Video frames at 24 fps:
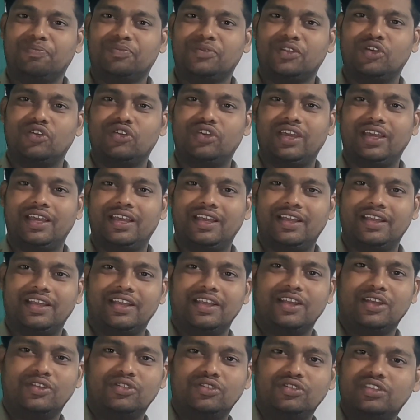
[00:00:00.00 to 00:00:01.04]
Okay,
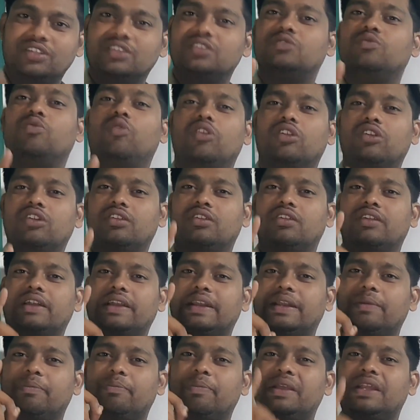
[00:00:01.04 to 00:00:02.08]
so this is what
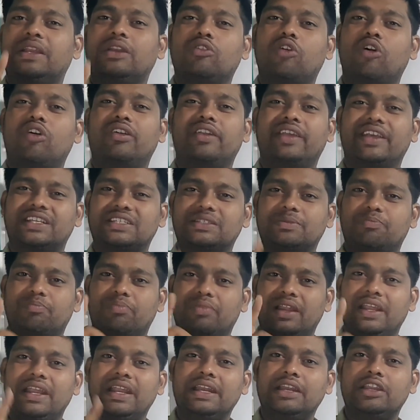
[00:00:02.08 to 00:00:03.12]
being not
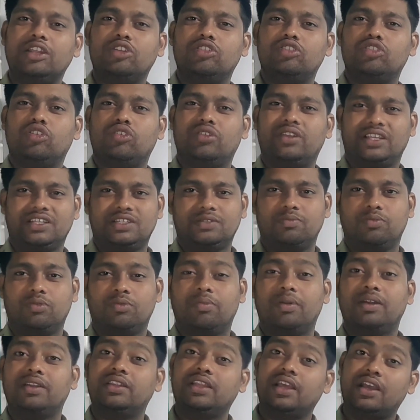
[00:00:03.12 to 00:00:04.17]
explained in your textbook,
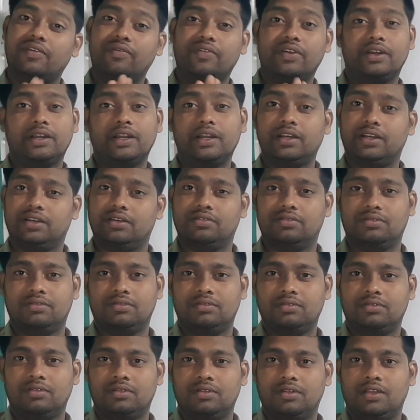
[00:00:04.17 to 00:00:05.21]
but they have written it.
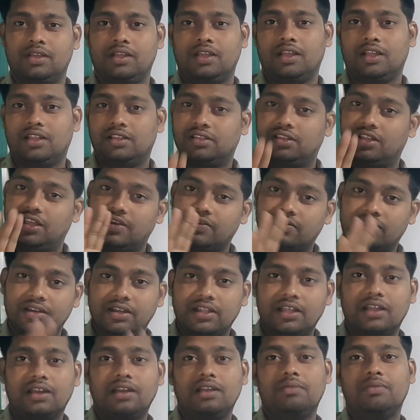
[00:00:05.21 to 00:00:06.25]
They have
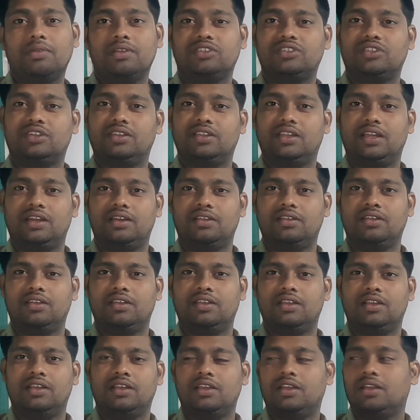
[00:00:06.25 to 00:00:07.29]
clearly mentioned that.
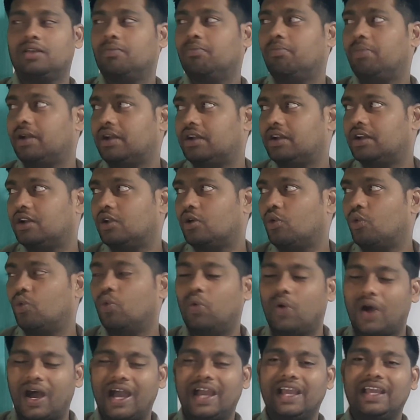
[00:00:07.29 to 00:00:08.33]
But
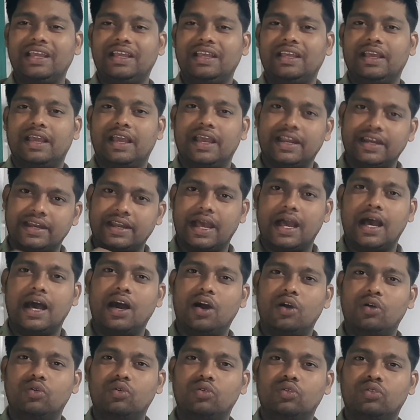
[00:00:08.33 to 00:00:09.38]
why and
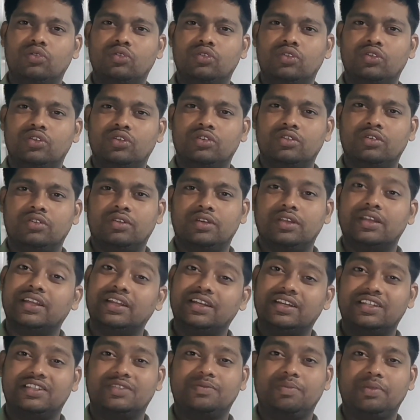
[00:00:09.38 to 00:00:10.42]
how
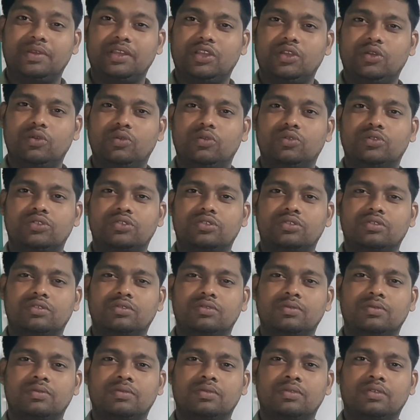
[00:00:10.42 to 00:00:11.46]
it is being used,
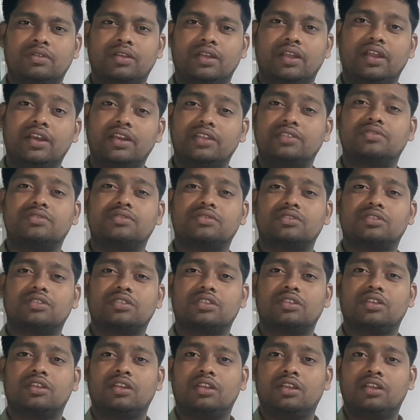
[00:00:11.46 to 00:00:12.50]
it is
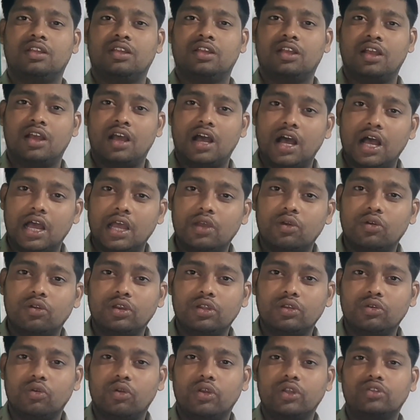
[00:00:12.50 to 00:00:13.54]
I only
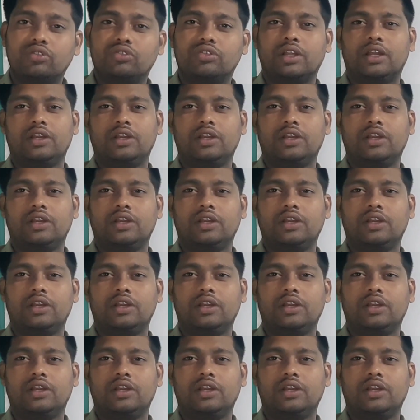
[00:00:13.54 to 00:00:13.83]
going to tell